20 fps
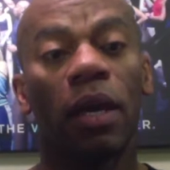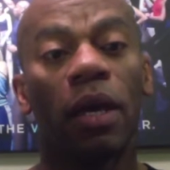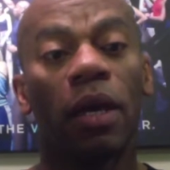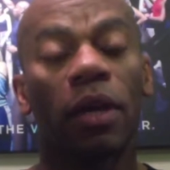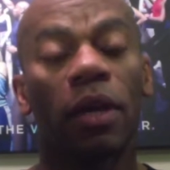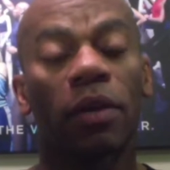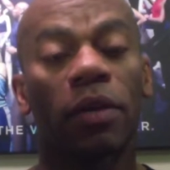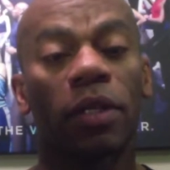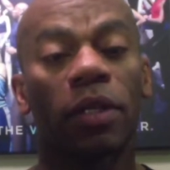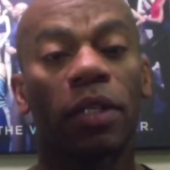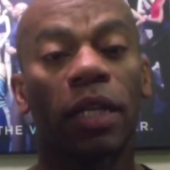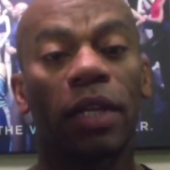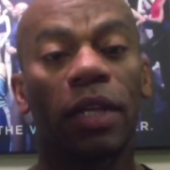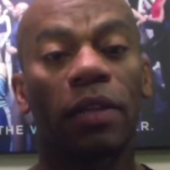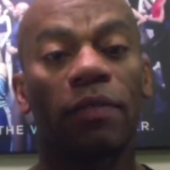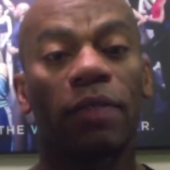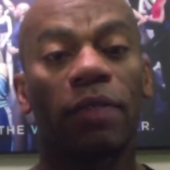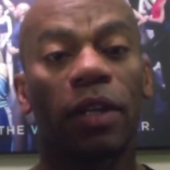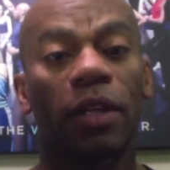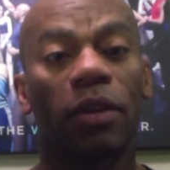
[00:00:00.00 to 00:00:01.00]
critique
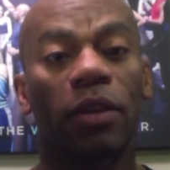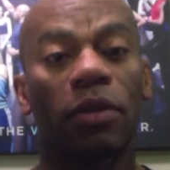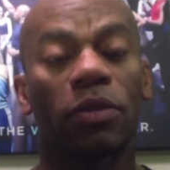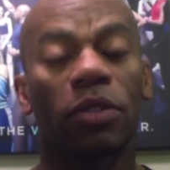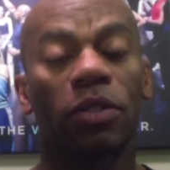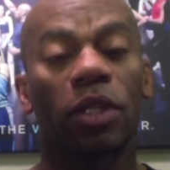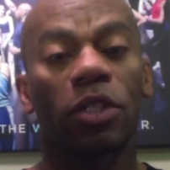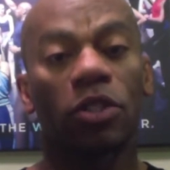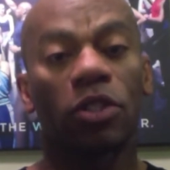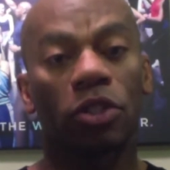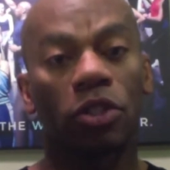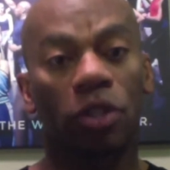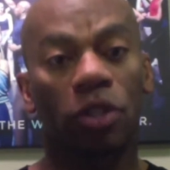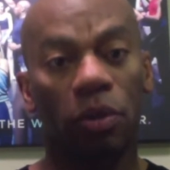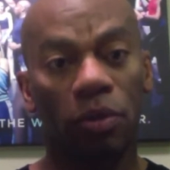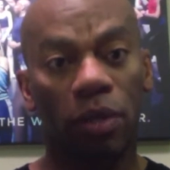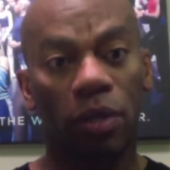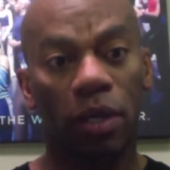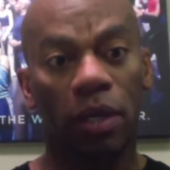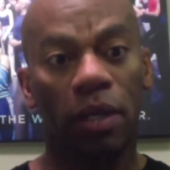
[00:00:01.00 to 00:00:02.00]
videos,
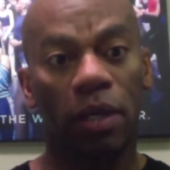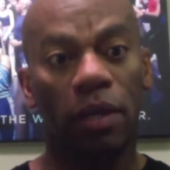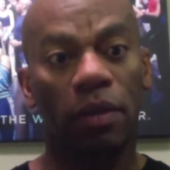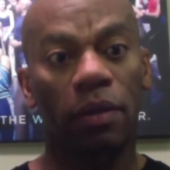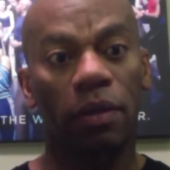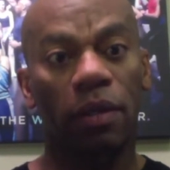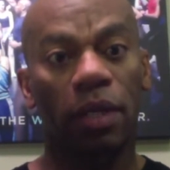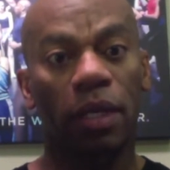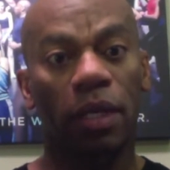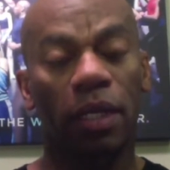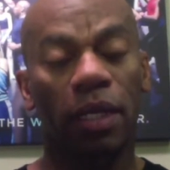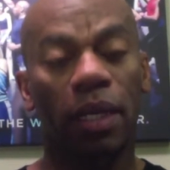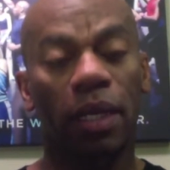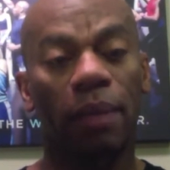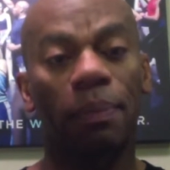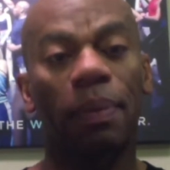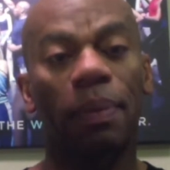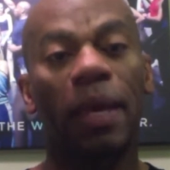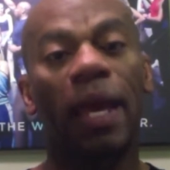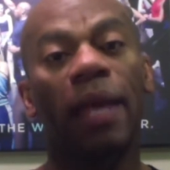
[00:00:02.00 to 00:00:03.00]
show the clip,